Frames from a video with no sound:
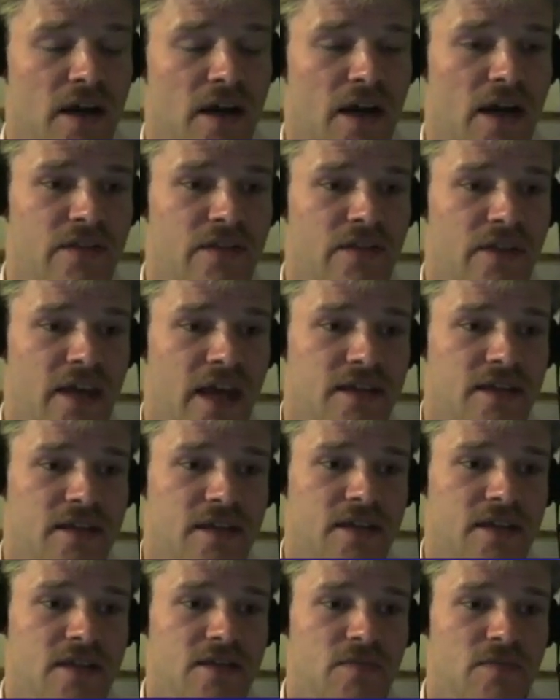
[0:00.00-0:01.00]
in the
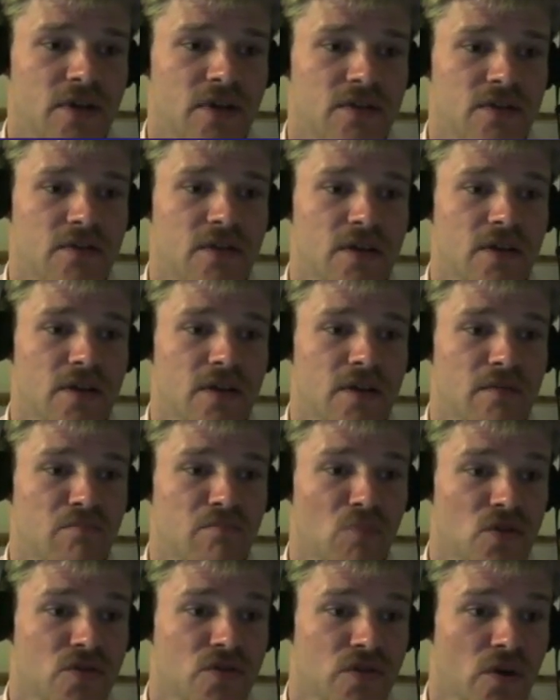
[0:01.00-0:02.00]
80s because of the
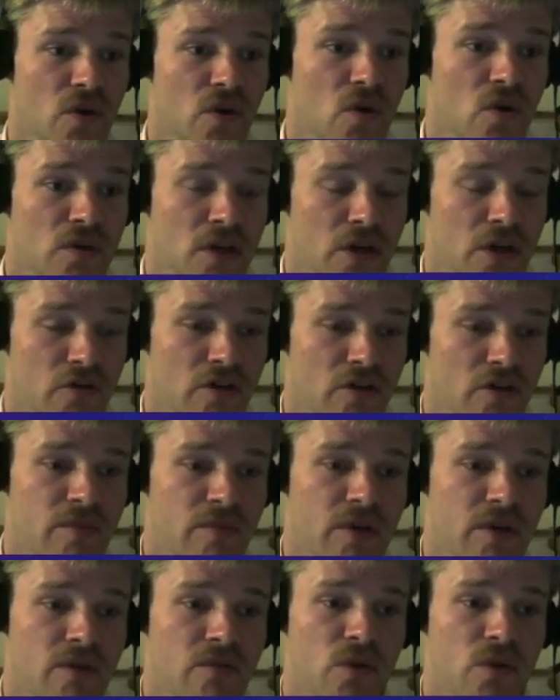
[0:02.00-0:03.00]
Montreal
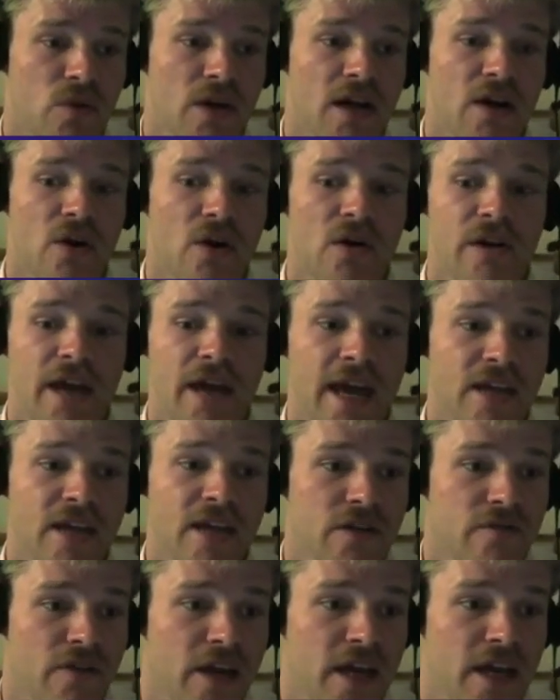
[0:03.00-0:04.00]
Agreement. We're now on
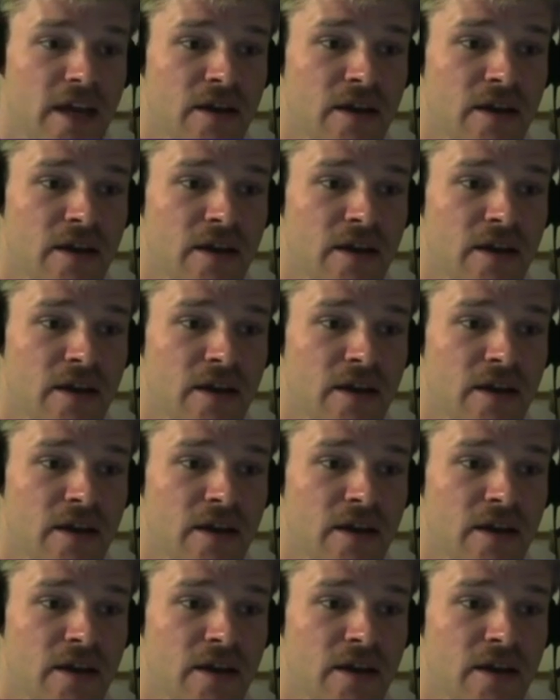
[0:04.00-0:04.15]
HFA